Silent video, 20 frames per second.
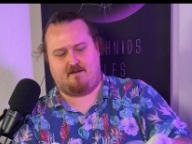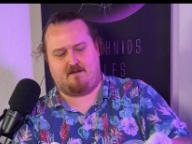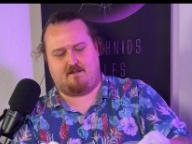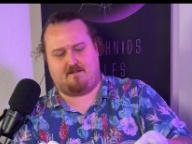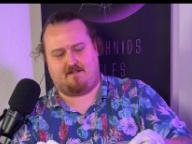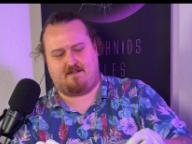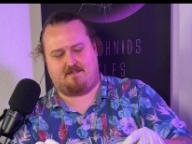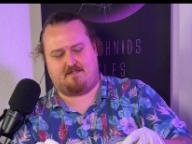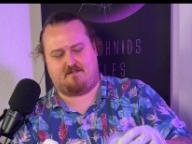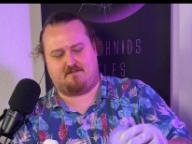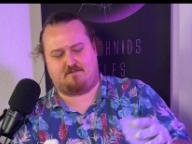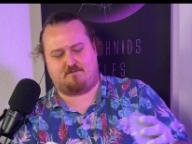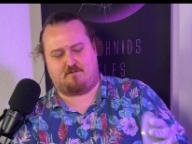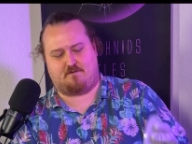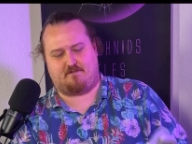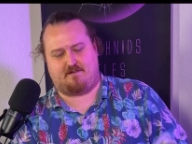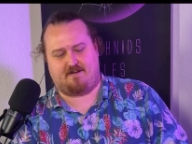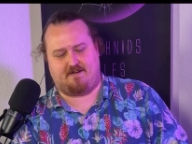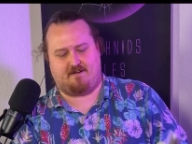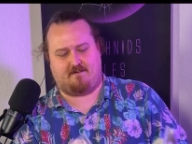unlike this
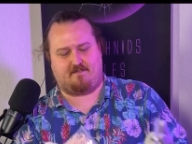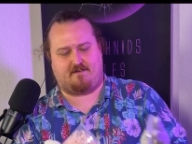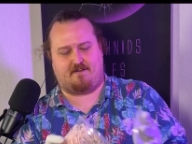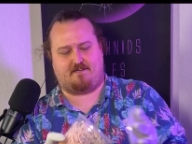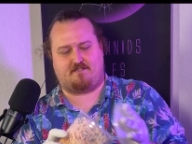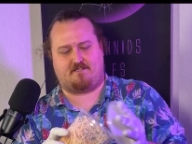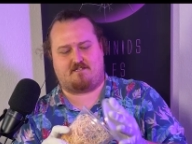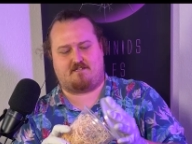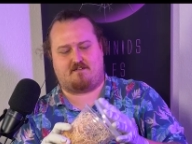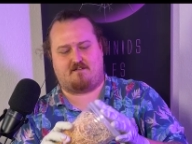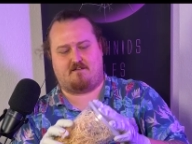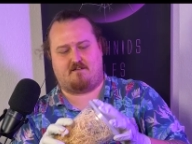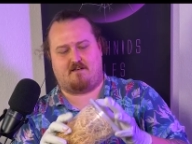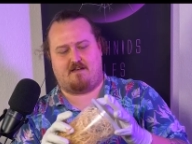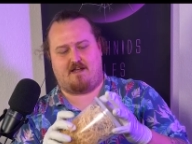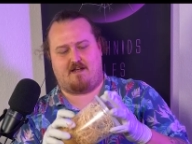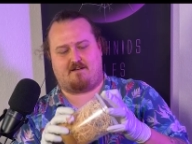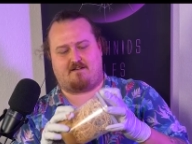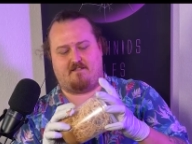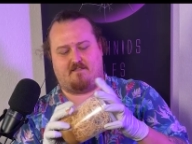one right here that I just
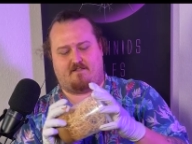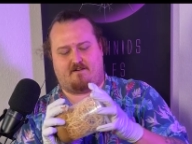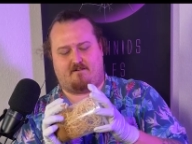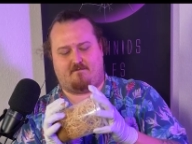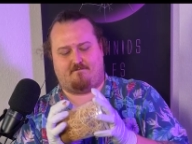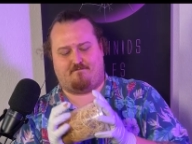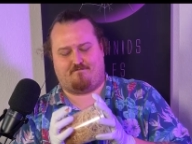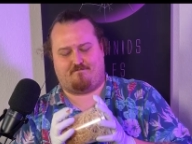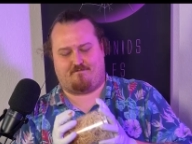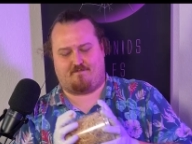knocked in there.